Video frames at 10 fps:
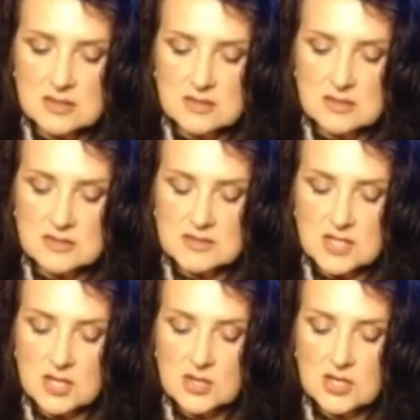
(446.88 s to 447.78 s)

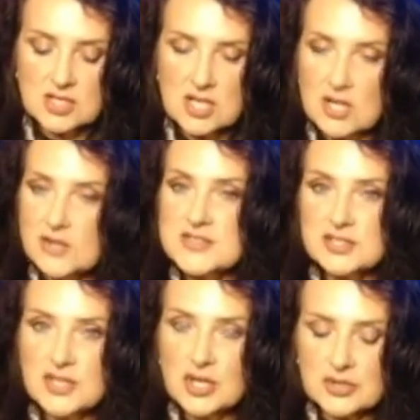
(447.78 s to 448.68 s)
So on a closing
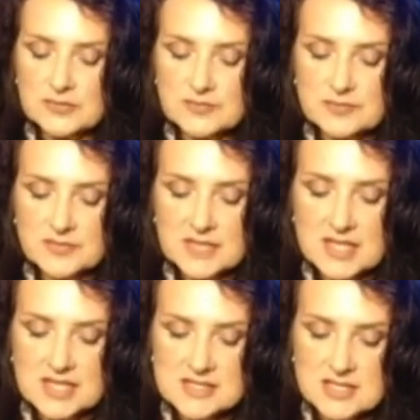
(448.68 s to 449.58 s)
note,
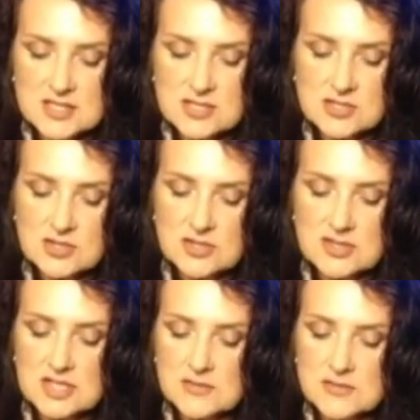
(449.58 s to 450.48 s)
they said, do not
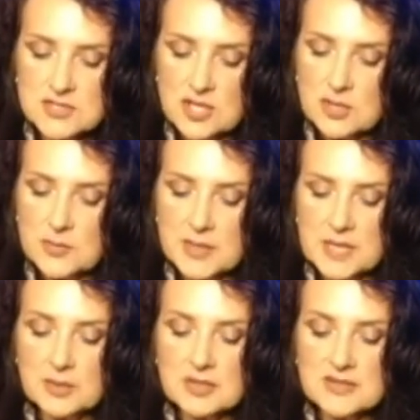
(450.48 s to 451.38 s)
think of shadow
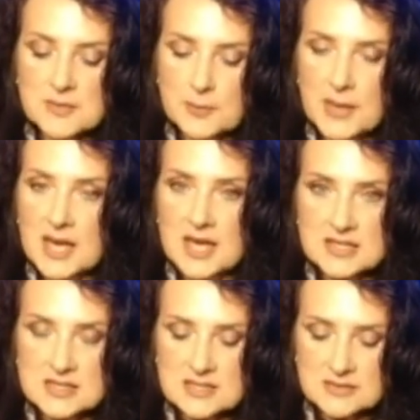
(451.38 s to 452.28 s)
people as
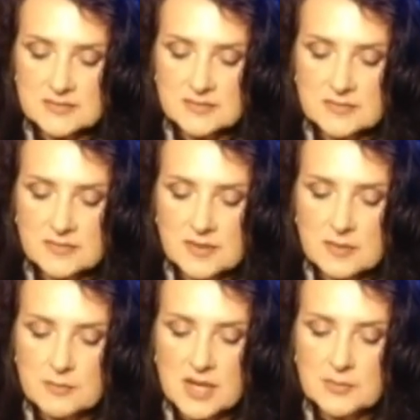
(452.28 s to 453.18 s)
bad,
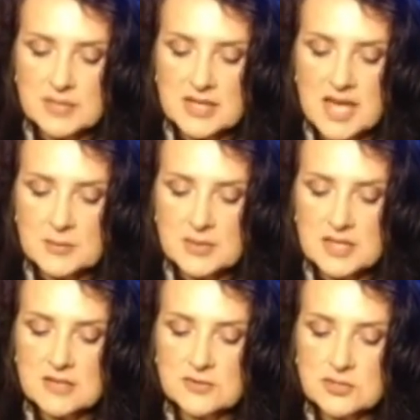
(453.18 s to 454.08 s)
but be
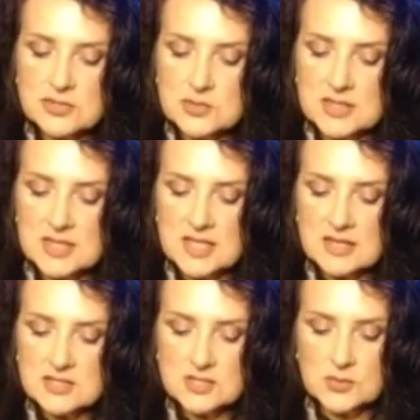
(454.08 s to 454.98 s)
happy if you do
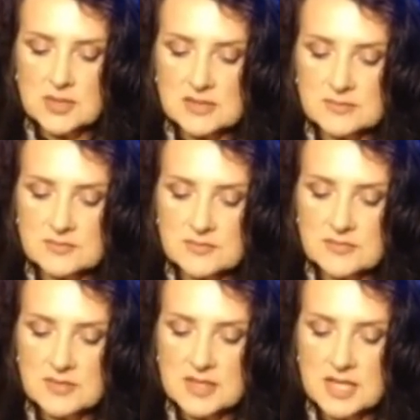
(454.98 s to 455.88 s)
encounter one
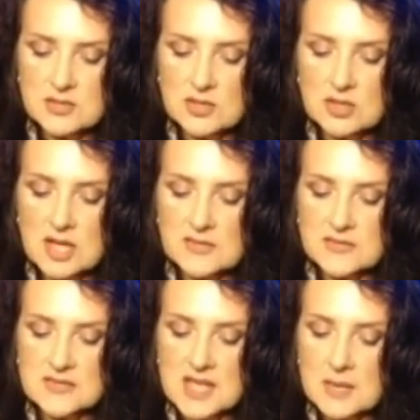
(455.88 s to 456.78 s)
and your life
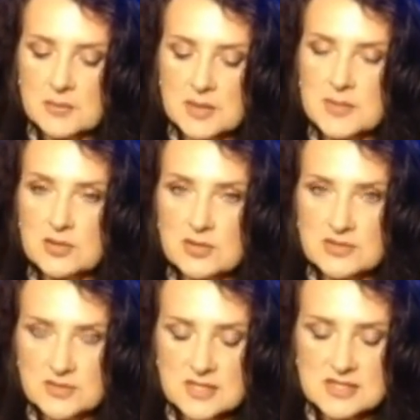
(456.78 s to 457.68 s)
is happy because
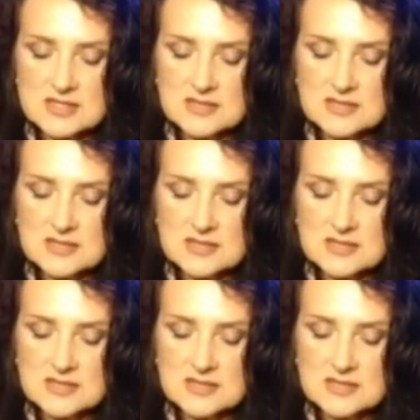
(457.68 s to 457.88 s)
of it.